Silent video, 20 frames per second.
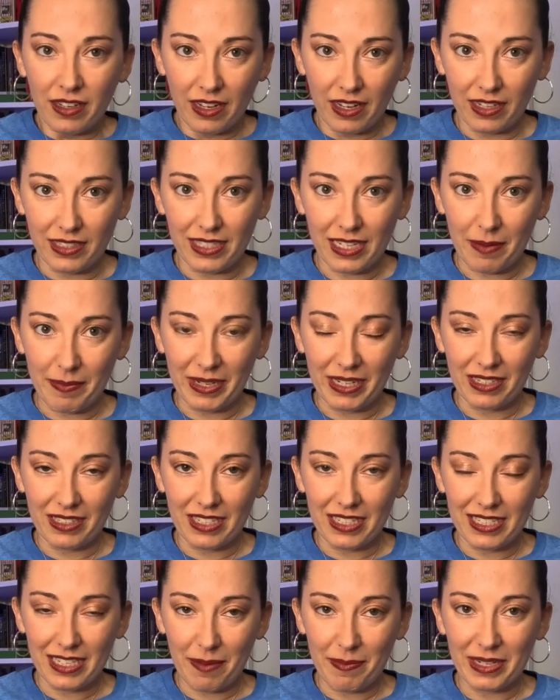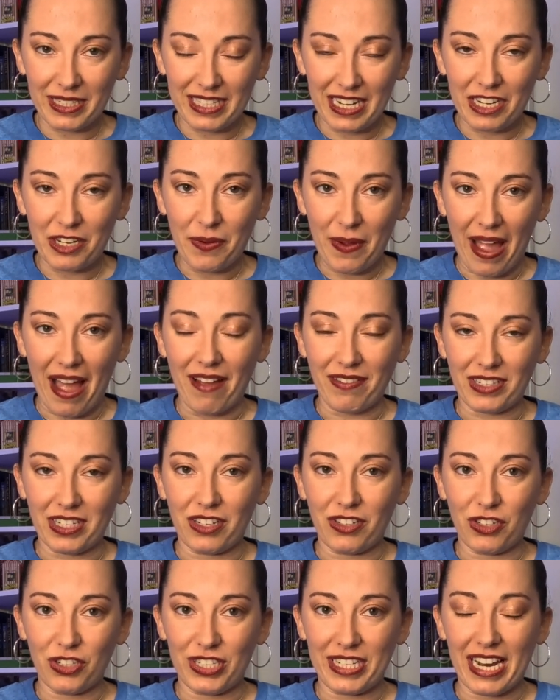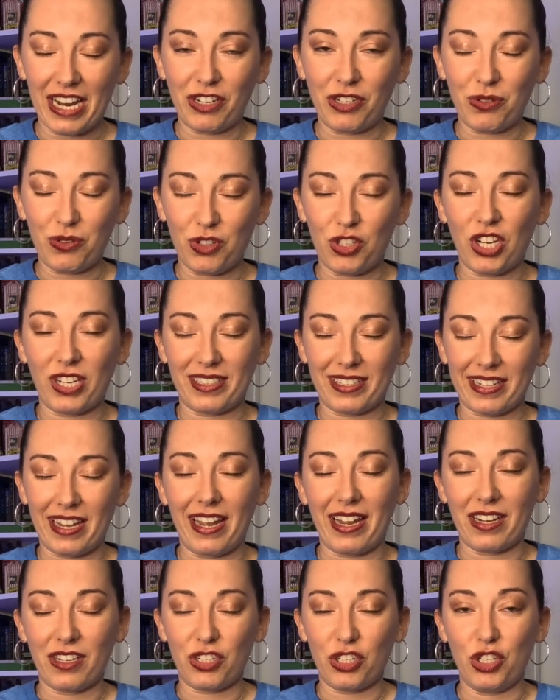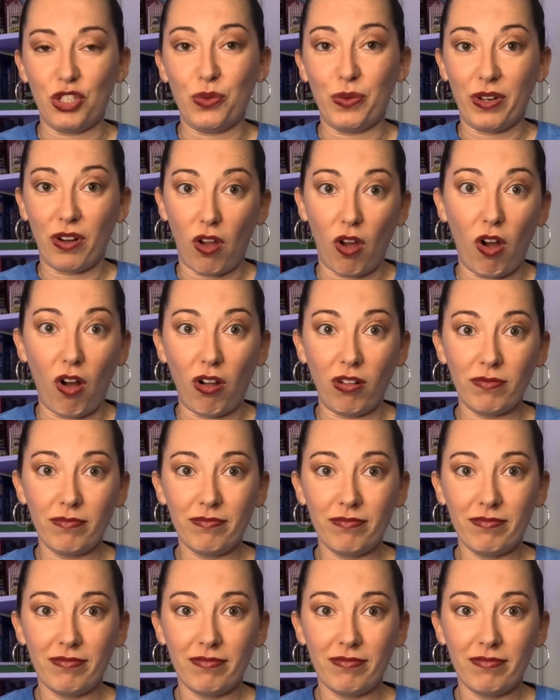To some extent, you have to understand you just can't do it all.